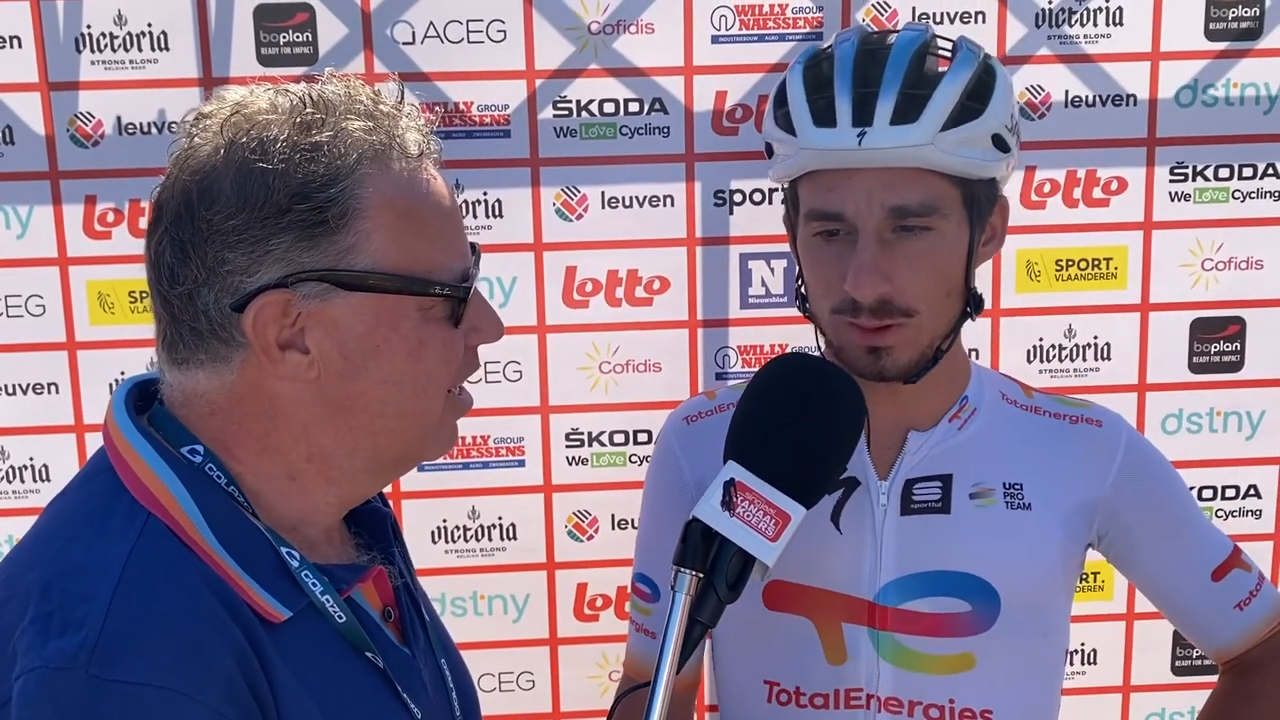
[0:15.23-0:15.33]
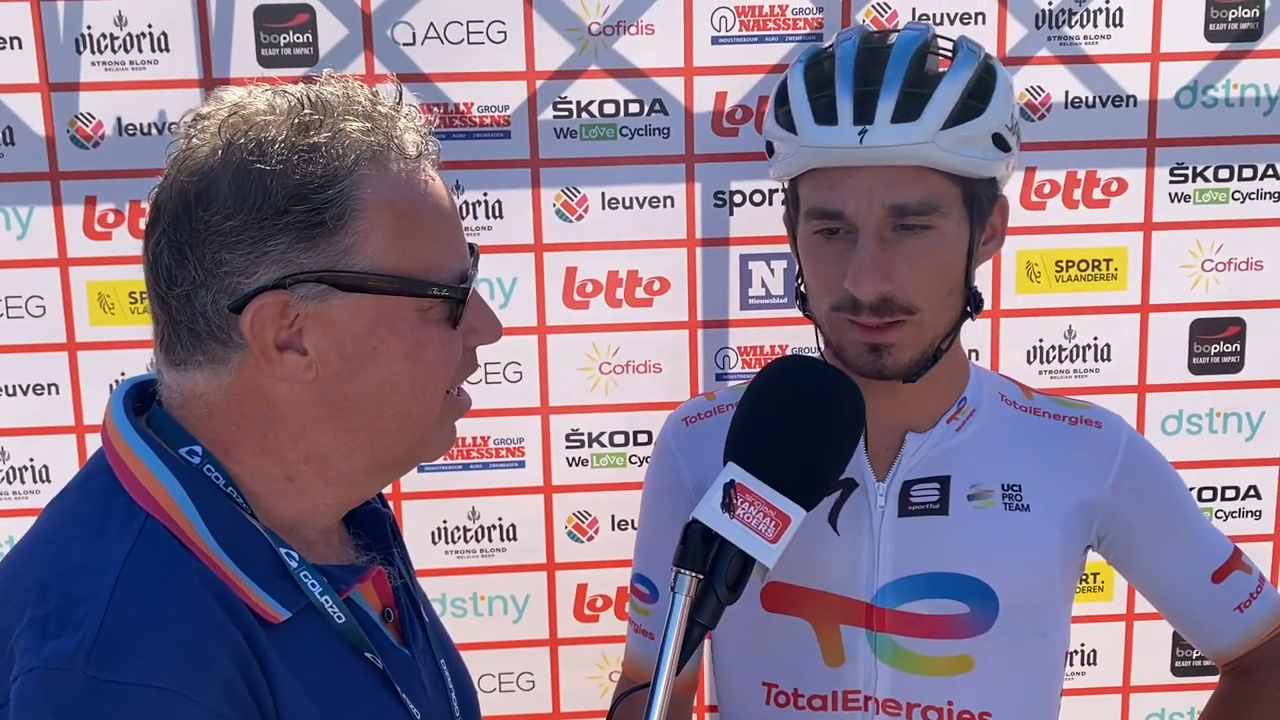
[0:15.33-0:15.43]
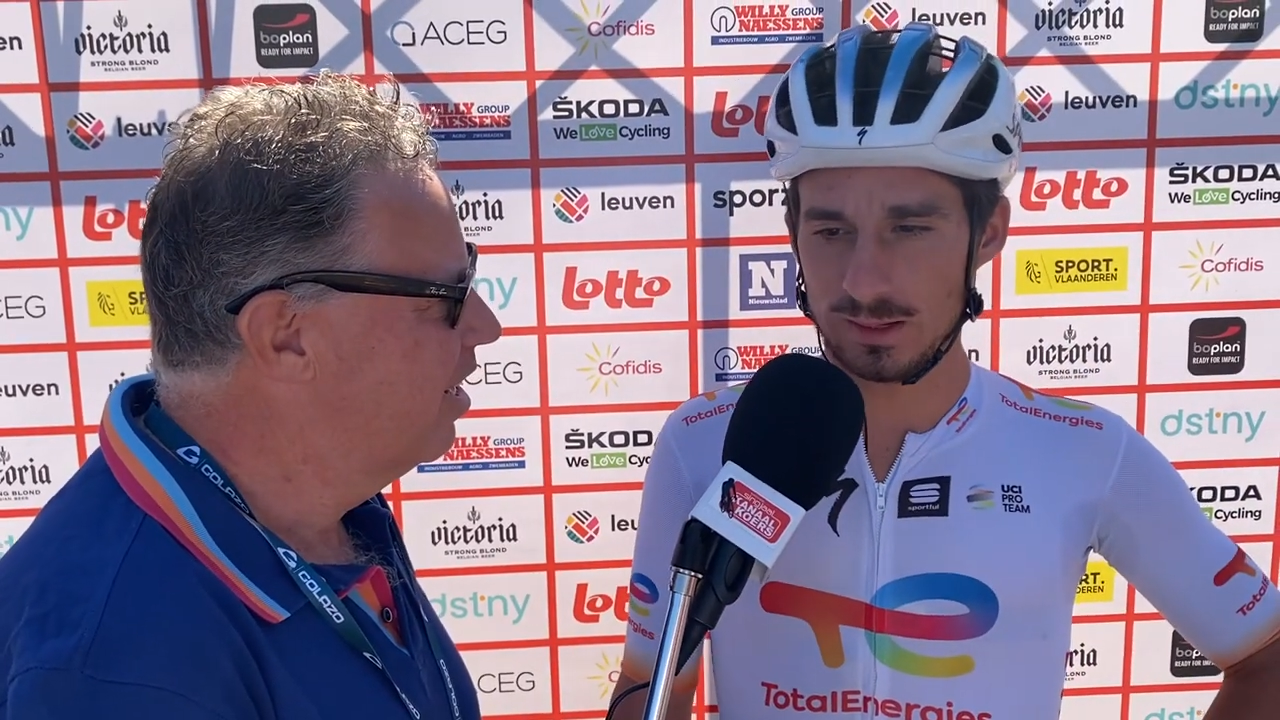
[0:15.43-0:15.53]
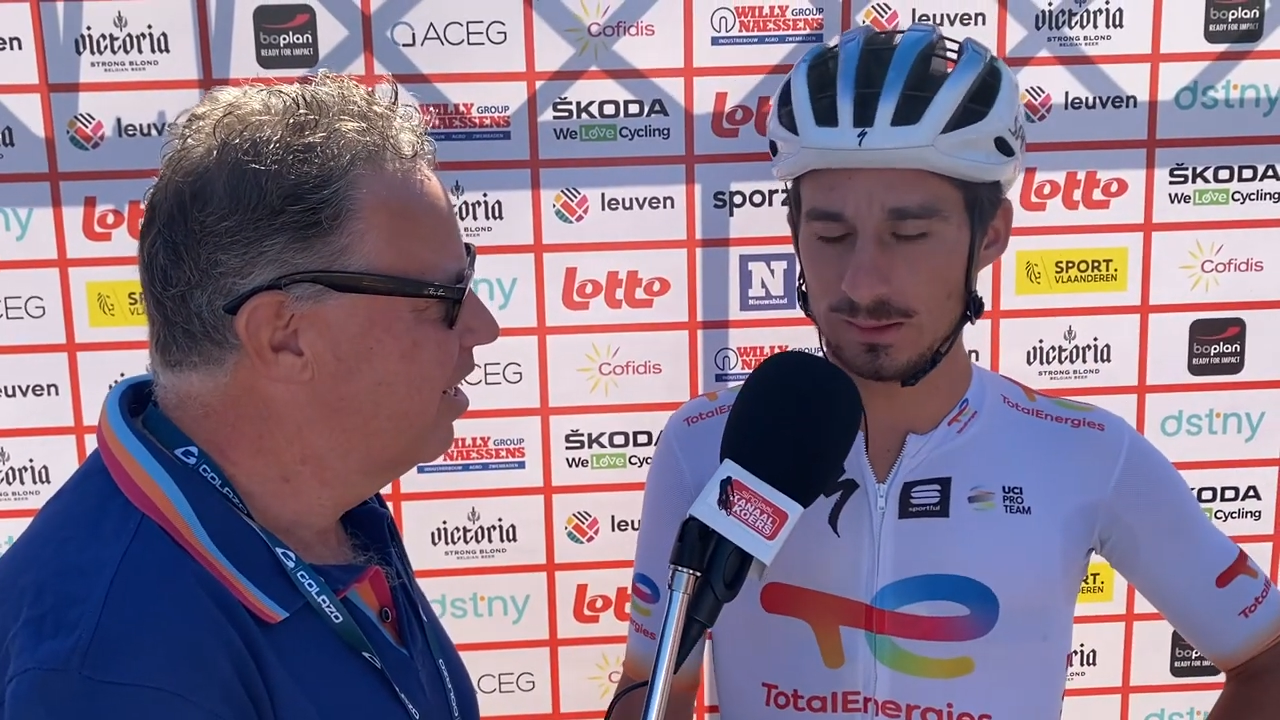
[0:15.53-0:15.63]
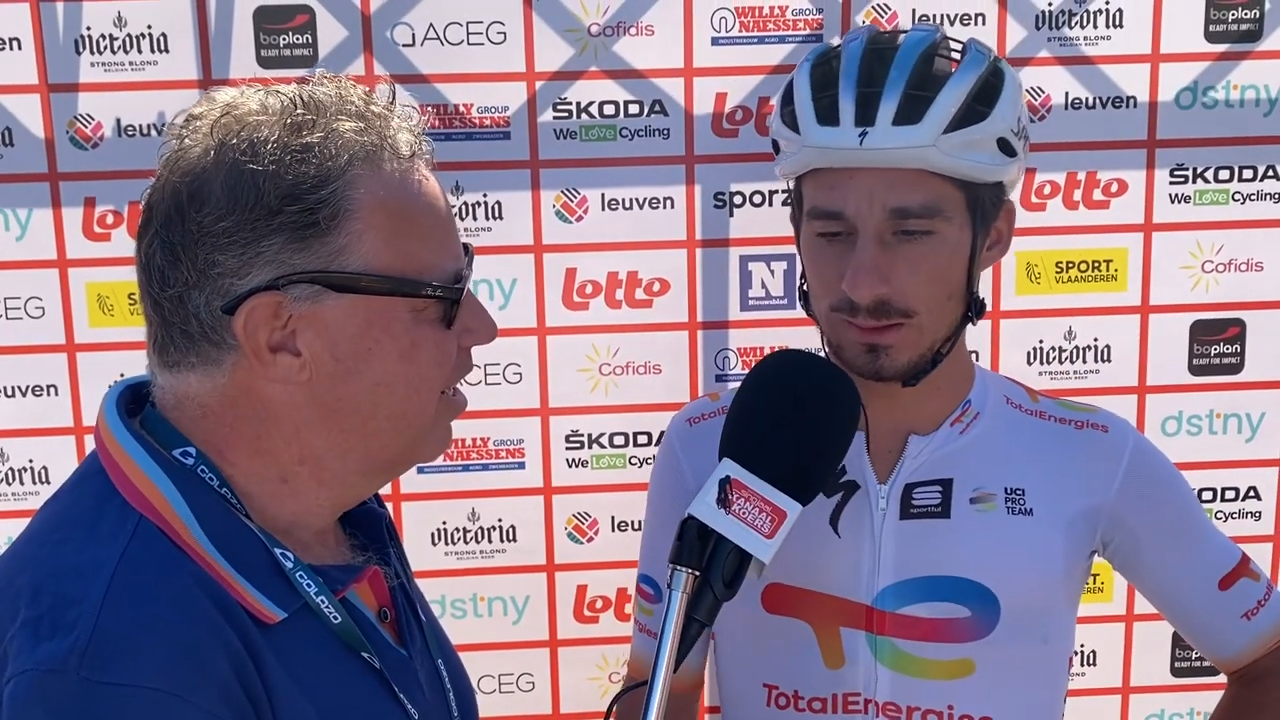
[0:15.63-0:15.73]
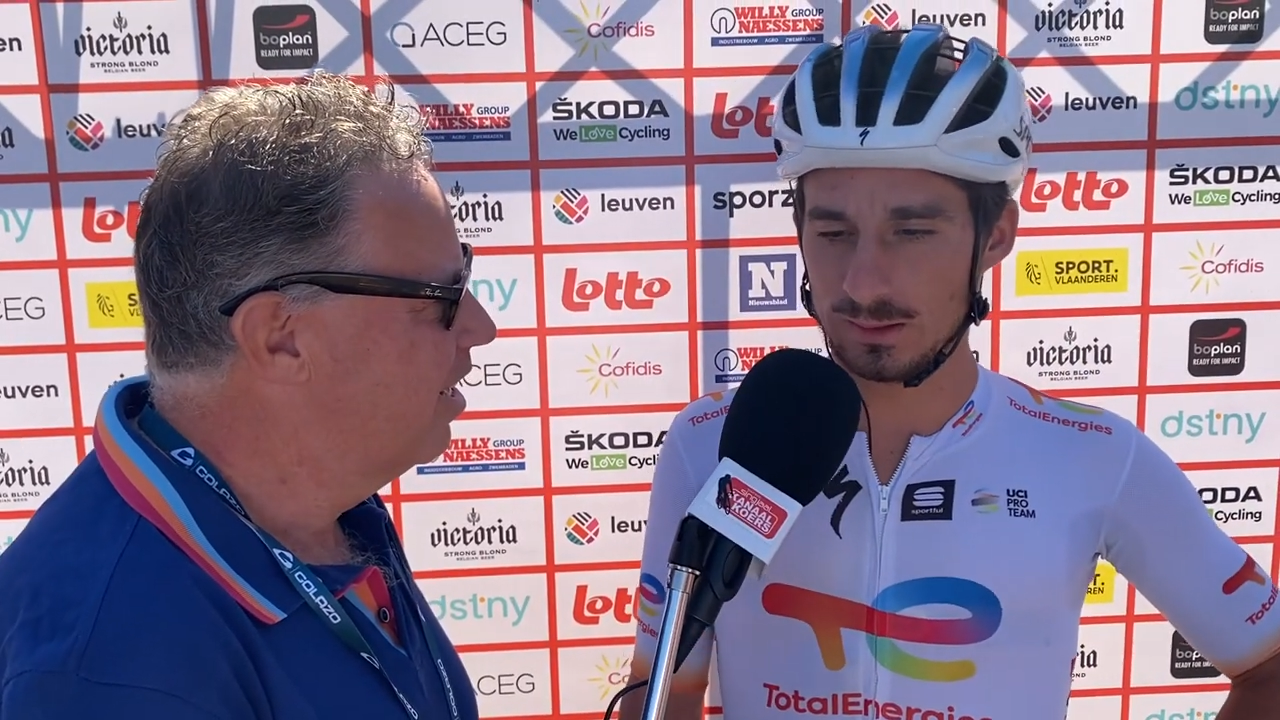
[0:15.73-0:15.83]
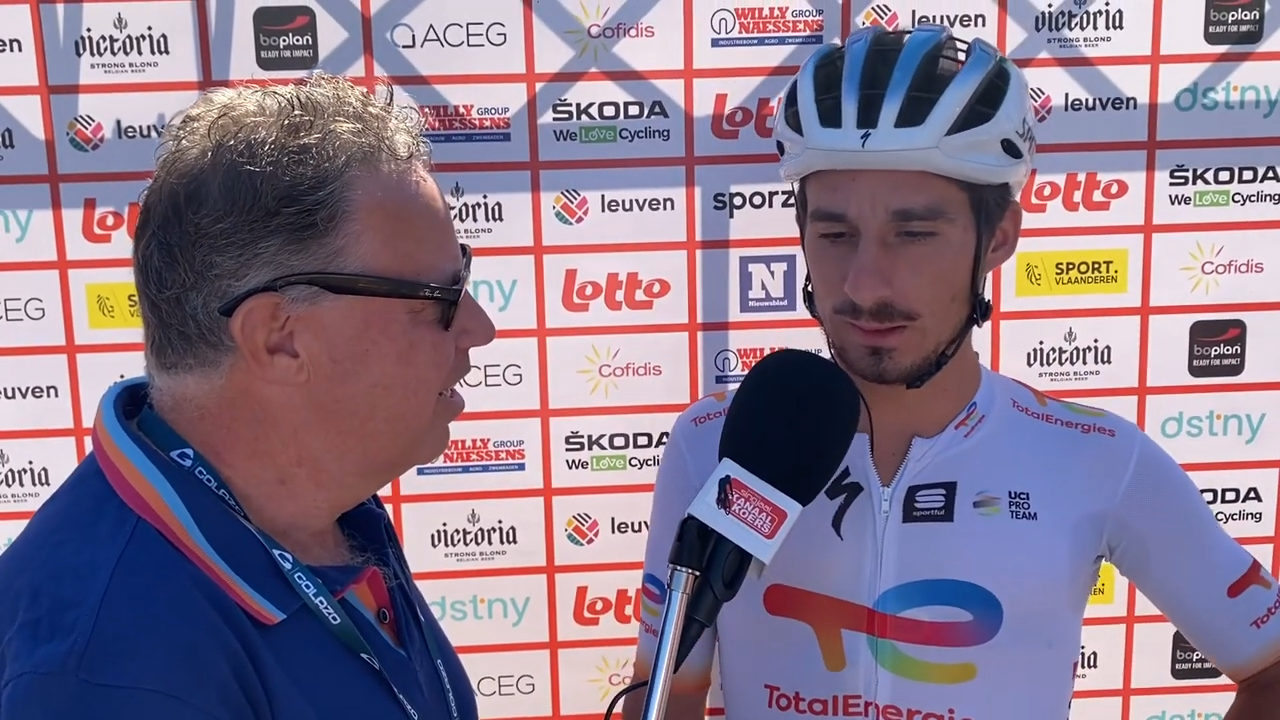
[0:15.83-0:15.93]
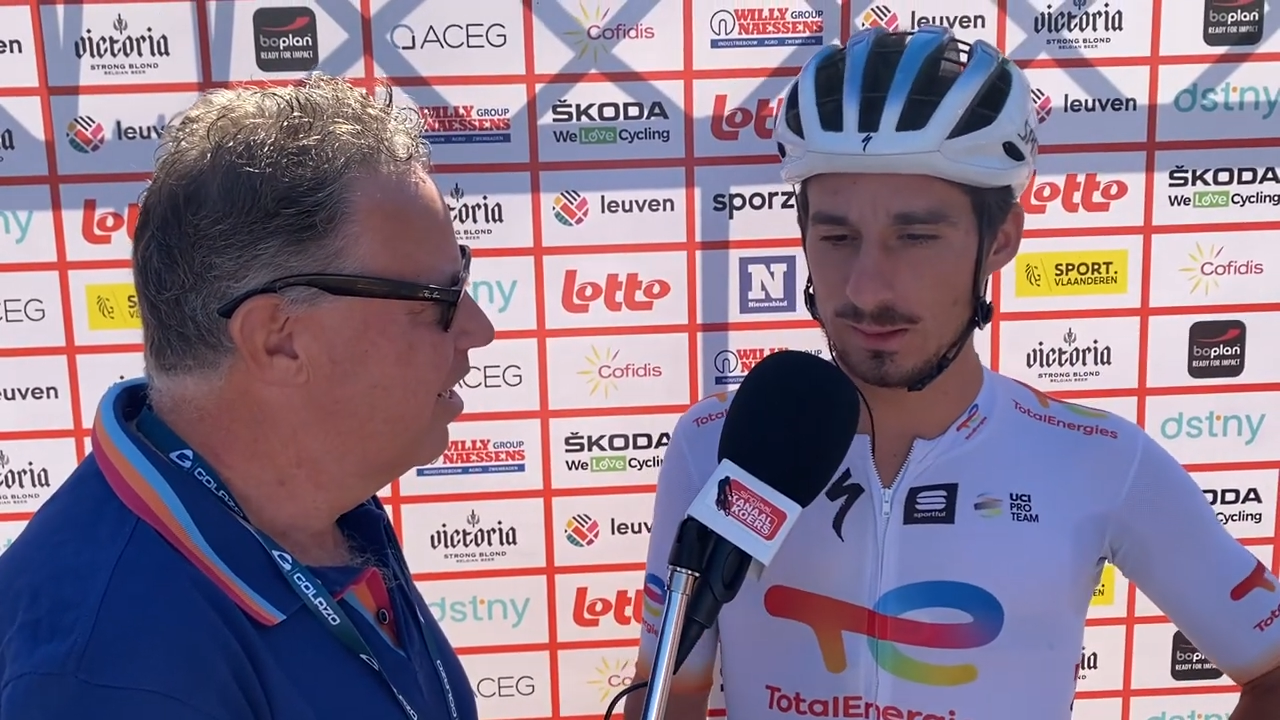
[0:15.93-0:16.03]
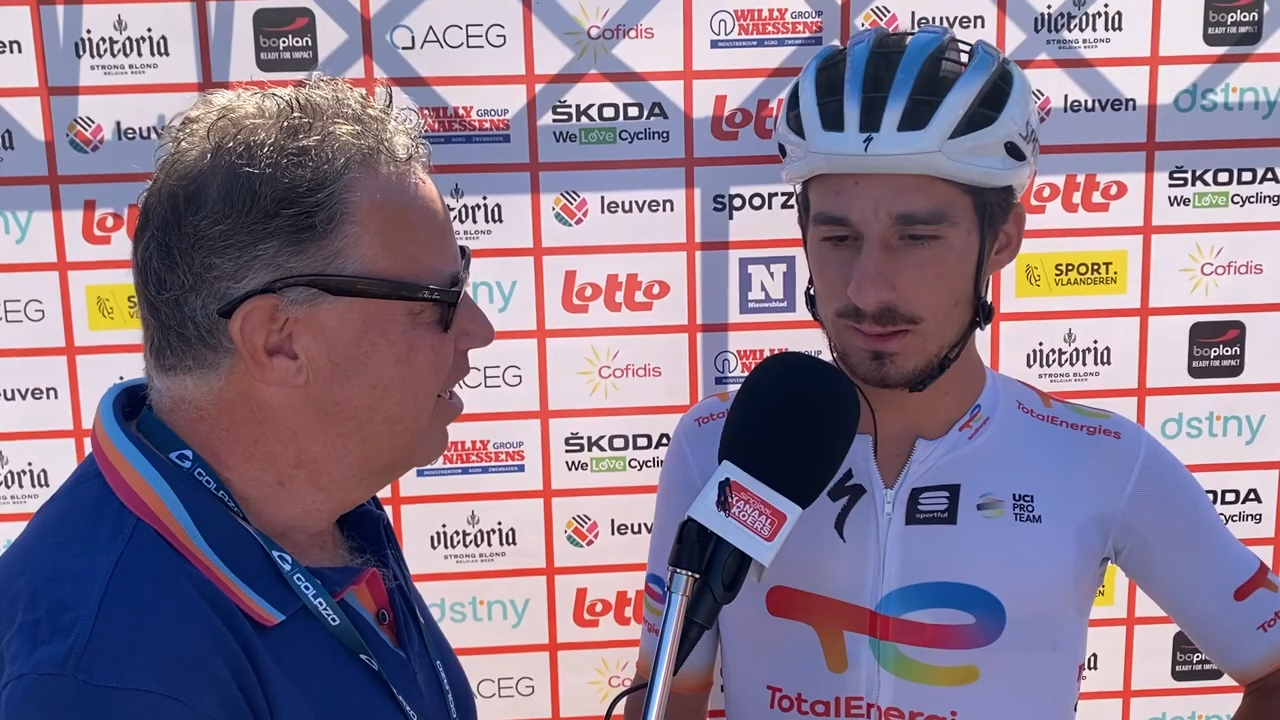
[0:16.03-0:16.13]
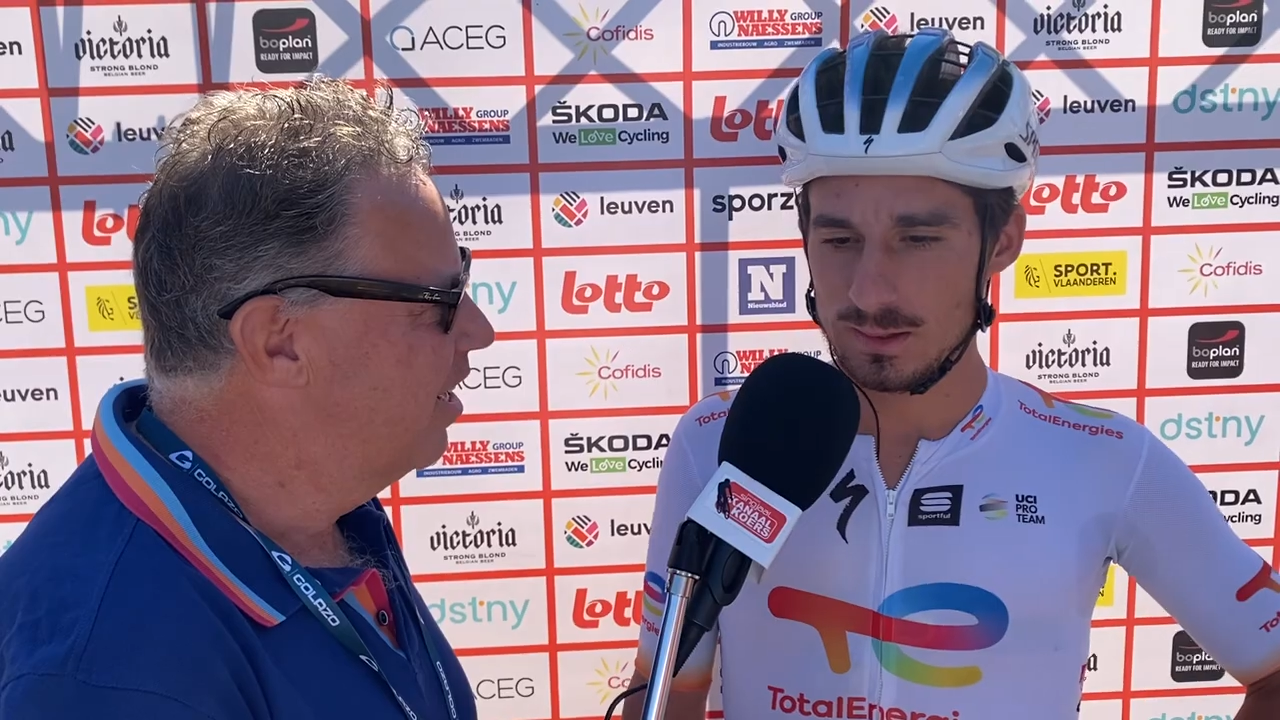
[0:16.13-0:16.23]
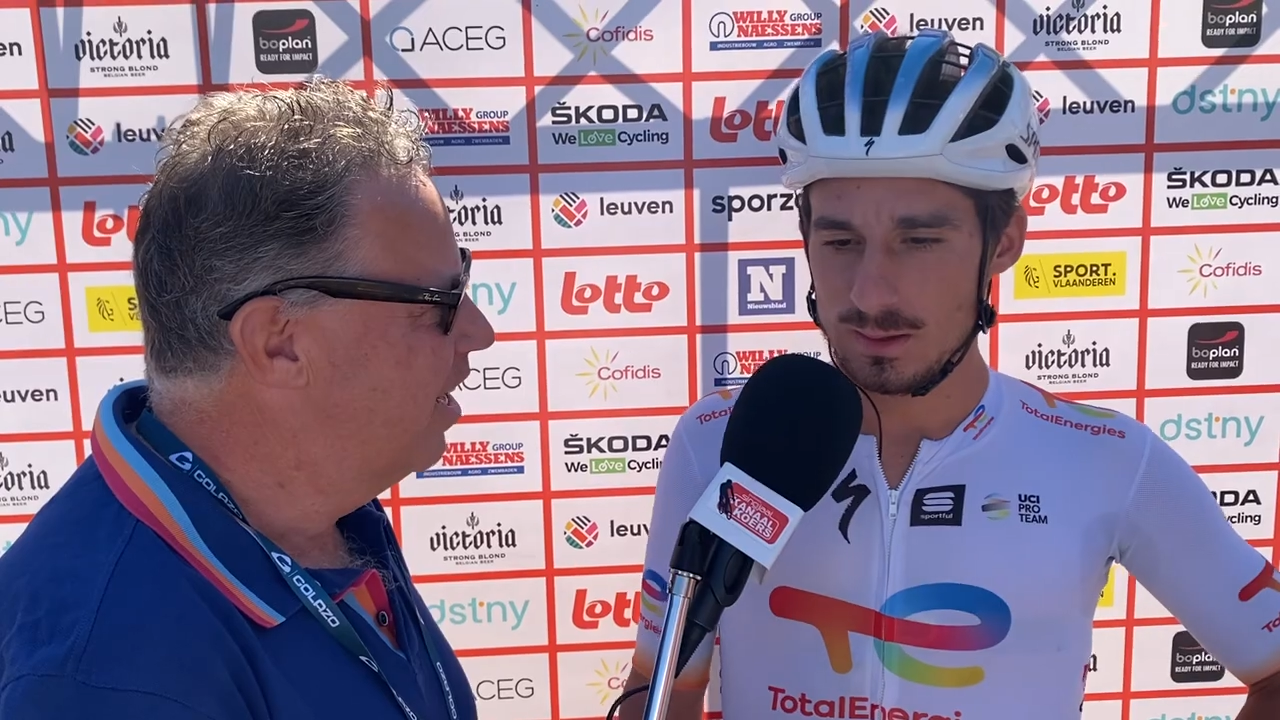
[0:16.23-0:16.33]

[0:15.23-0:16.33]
and uh,